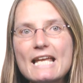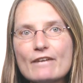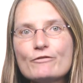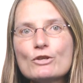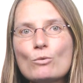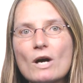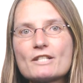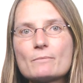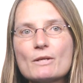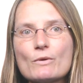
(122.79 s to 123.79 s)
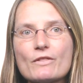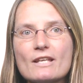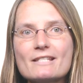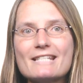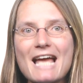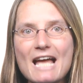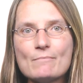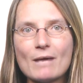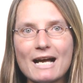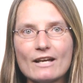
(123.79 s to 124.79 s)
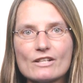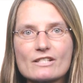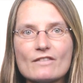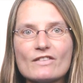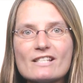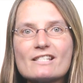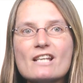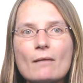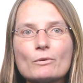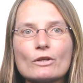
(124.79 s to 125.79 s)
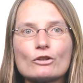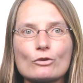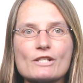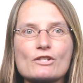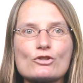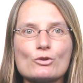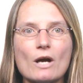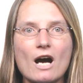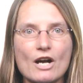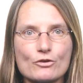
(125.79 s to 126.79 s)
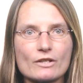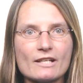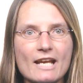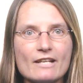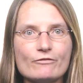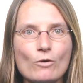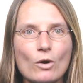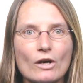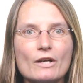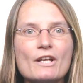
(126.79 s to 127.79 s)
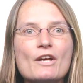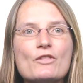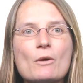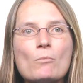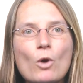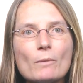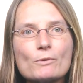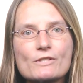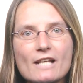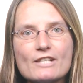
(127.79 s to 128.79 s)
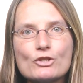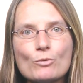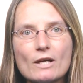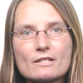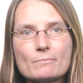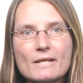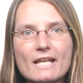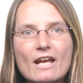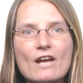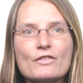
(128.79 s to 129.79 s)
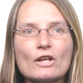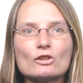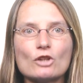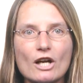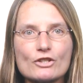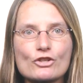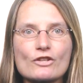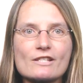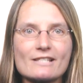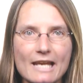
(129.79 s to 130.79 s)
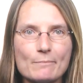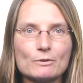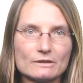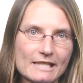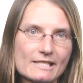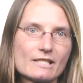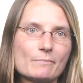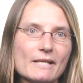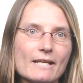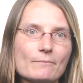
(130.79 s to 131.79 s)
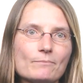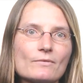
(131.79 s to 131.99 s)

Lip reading: if you want to be within 10 miles, this number increases to 184. The more precise you want to be, the larger the sample needs to be.